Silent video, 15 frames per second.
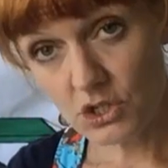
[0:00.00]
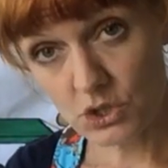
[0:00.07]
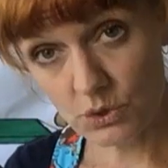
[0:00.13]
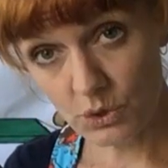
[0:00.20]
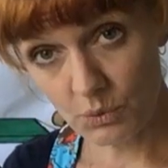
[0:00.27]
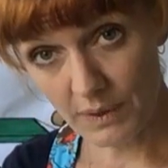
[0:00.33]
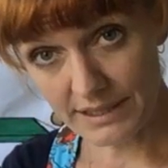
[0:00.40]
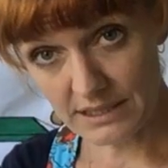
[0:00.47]
Do
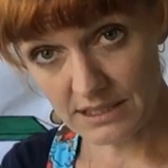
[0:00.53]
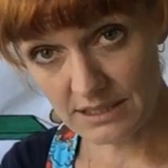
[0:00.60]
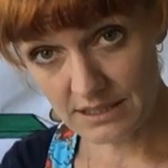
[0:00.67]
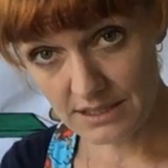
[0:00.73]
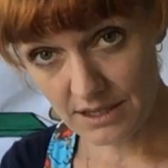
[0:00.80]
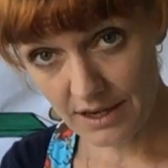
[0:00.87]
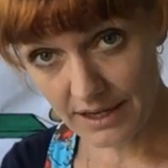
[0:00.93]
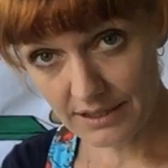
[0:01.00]
it once
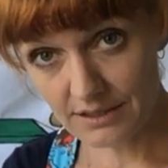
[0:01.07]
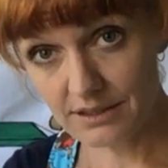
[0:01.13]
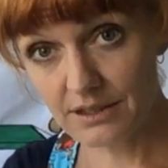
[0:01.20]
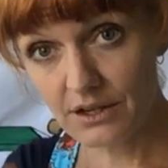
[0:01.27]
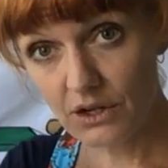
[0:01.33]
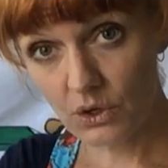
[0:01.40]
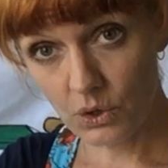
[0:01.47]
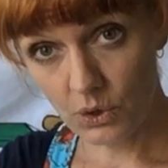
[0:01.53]
inside
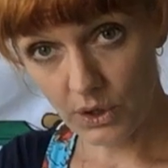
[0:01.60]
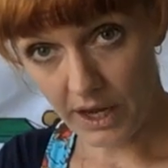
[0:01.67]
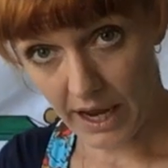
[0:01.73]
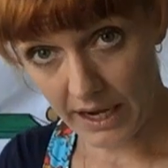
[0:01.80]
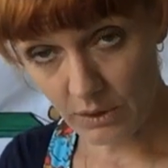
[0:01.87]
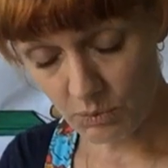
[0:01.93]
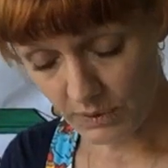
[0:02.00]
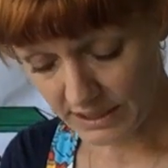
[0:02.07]

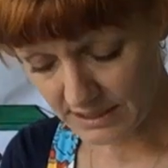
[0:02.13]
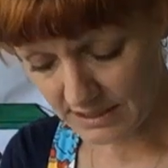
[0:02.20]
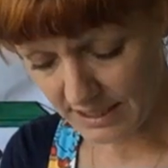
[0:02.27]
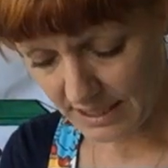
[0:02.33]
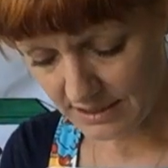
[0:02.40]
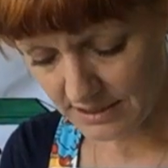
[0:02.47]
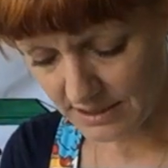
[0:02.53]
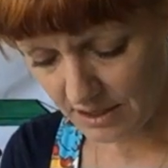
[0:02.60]
and once
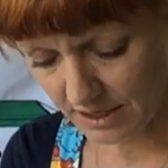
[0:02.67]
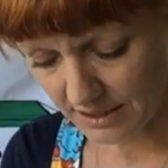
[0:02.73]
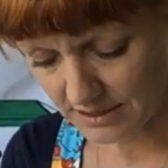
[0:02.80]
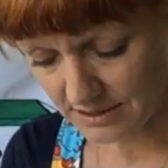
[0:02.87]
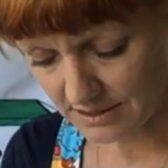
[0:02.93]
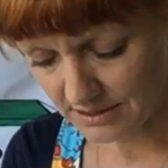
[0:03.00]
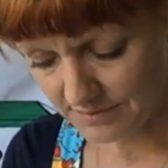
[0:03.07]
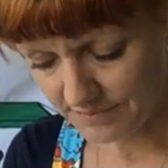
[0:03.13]
outside.